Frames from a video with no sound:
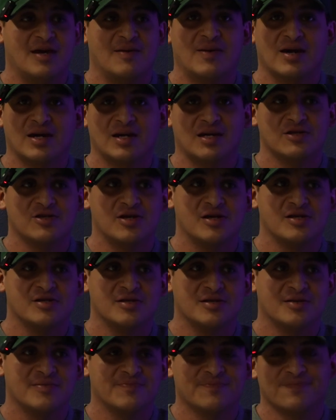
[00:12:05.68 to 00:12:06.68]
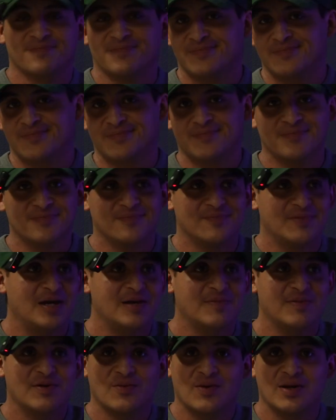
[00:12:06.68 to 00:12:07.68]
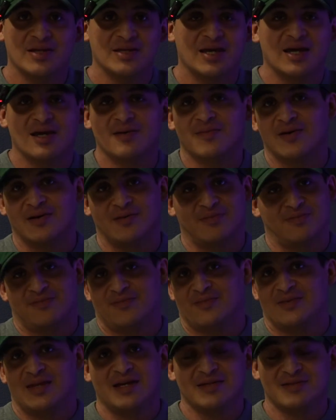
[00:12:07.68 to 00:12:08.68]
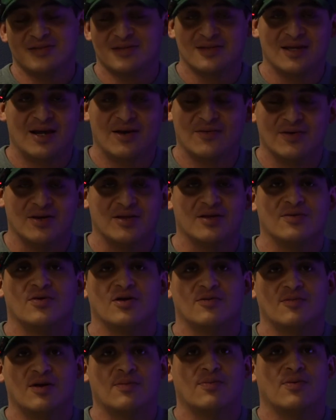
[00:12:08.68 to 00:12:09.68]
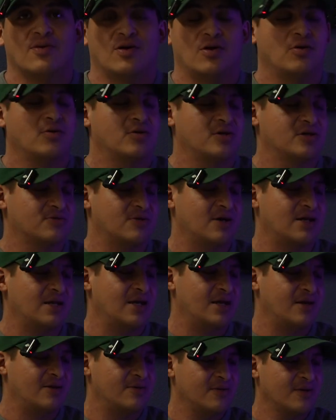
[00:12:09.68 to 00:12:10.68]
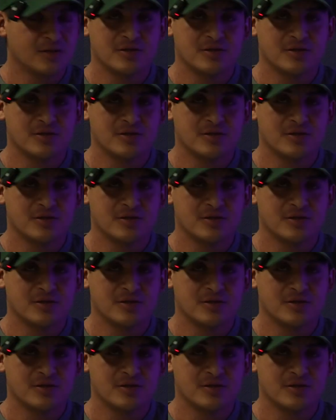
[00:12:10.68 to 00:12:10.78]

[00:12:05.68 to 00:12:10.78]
Am I going to change it? Maybe one day, but that's not really one of my priorities right now.